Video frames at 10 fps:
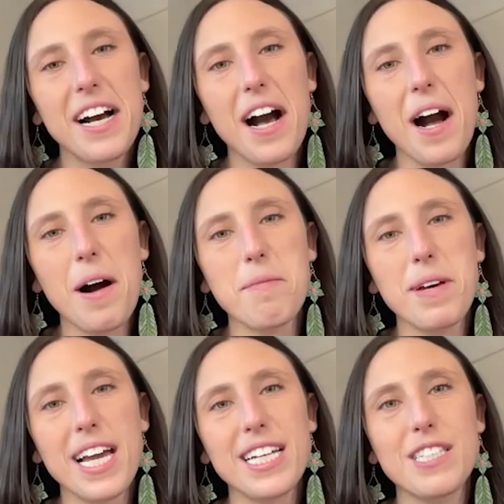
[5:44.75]

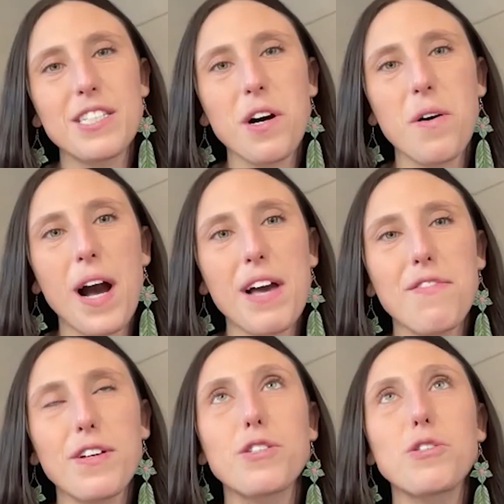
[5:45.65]
And so I
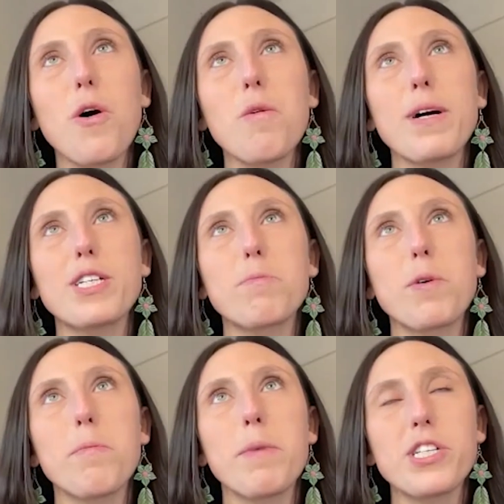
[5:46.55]
feel so much
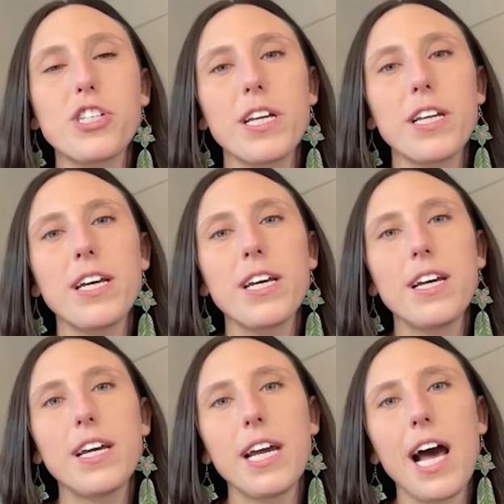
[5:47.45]
permission
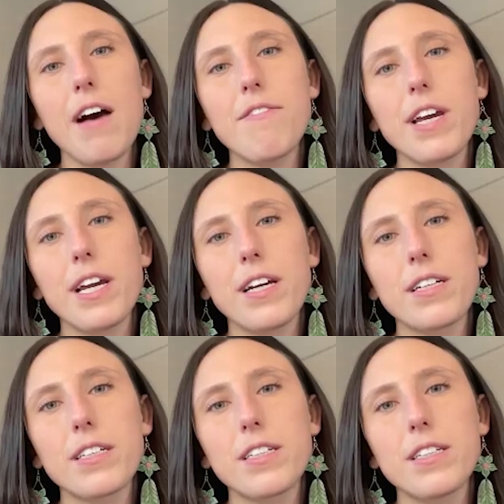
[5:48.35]
in having
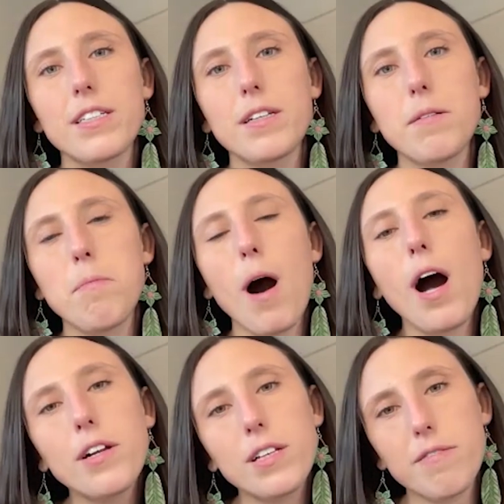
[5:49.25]
the
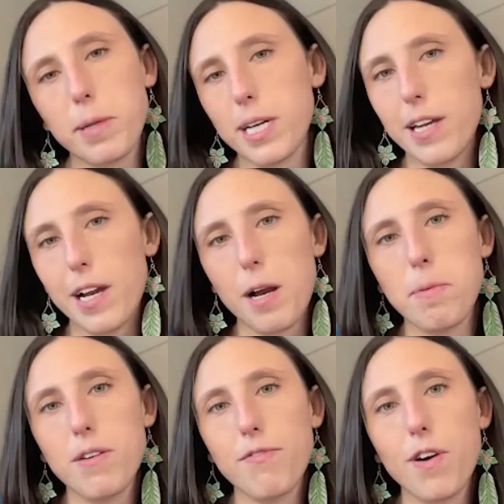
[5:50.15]
model of play
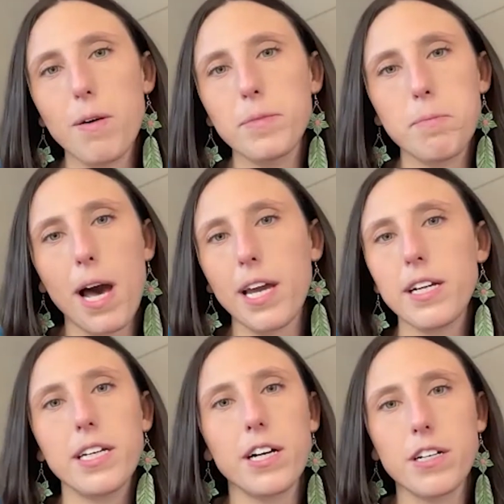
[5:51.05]
therapy from the
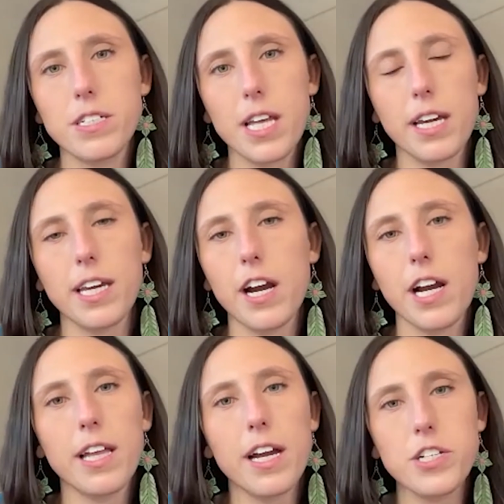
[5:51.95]
pioneers like Gary
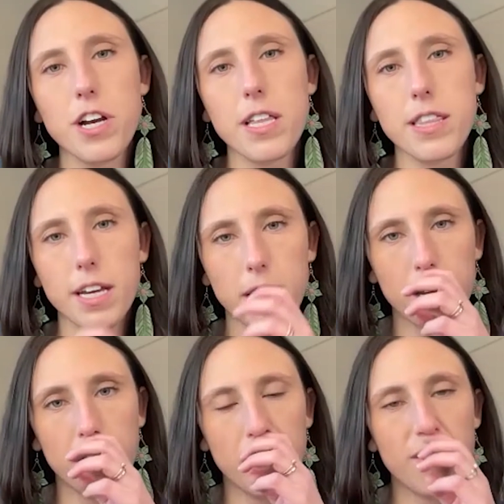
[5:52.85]
Landreth
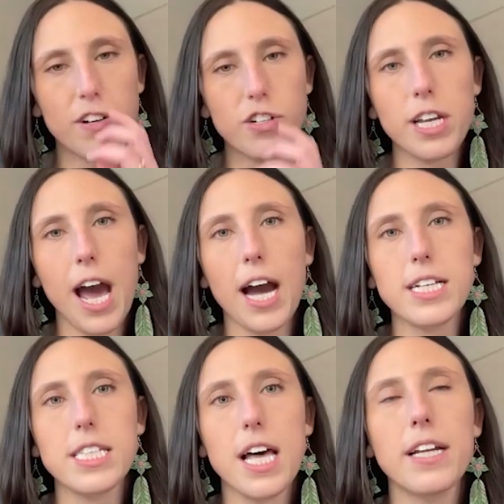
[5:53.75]
and Virginia
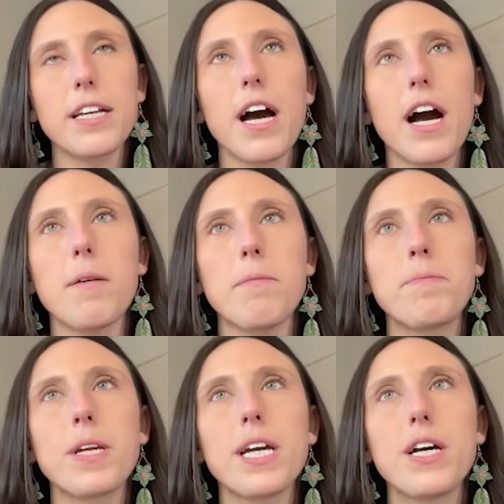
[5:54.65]
Axline,
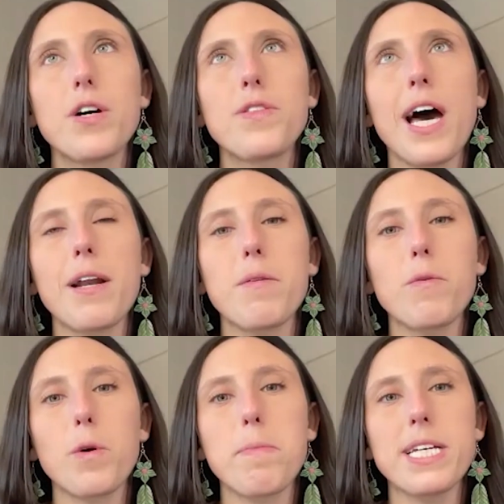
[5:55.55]
that
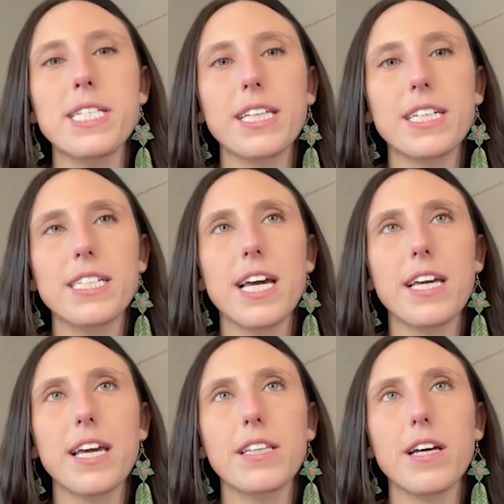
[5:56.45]
we're basically
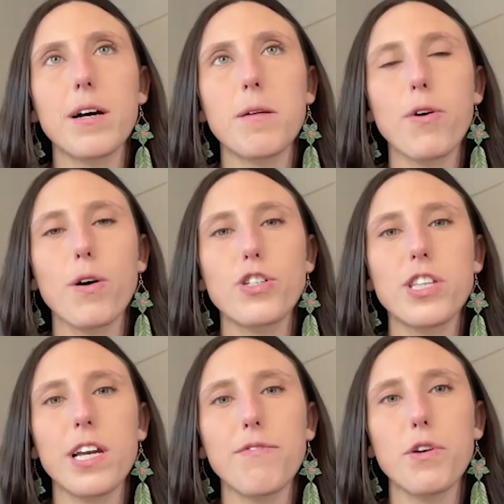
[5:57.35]
taking the approach
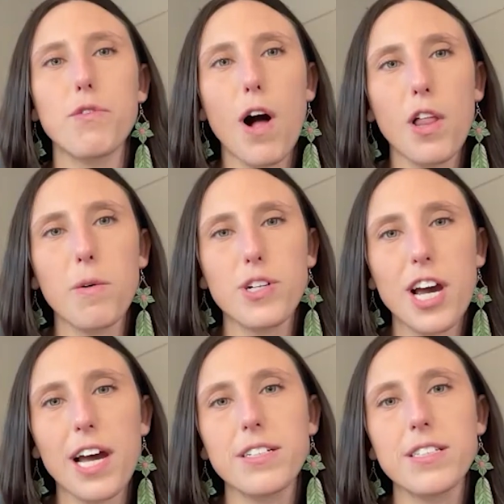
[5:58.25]
that if you follow a
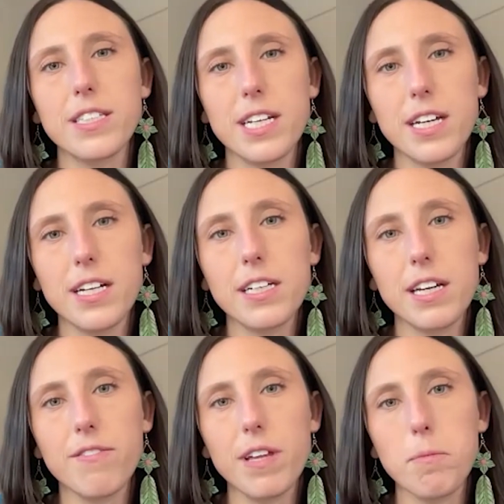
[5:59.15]
child's lead and
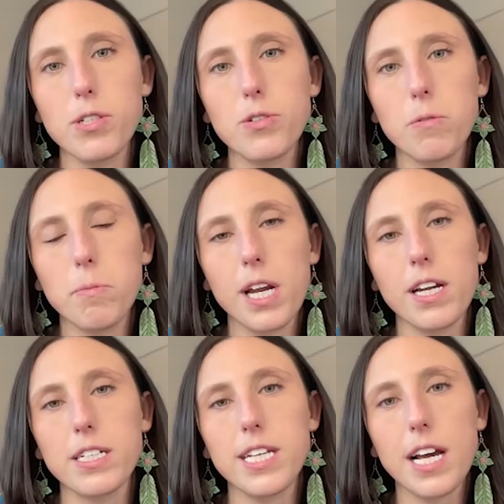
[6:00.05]
give them attunement and
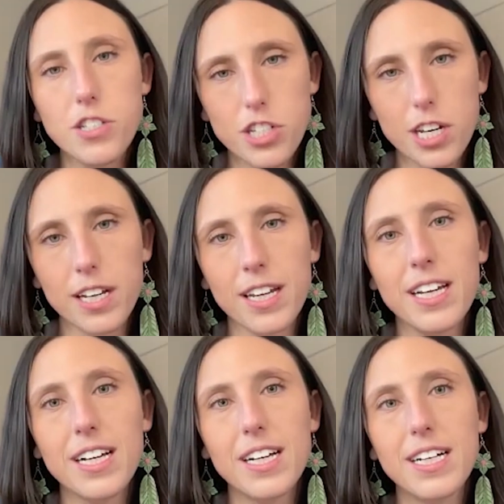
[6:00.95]
attention,
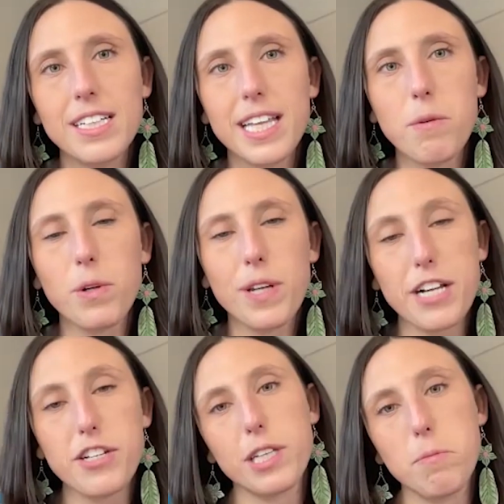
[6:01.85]
they will
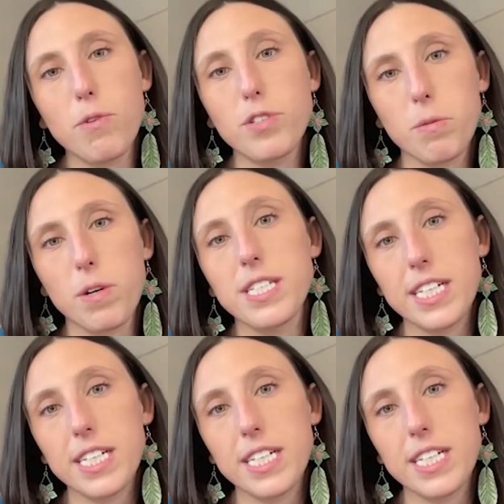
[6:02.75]
naturally move towards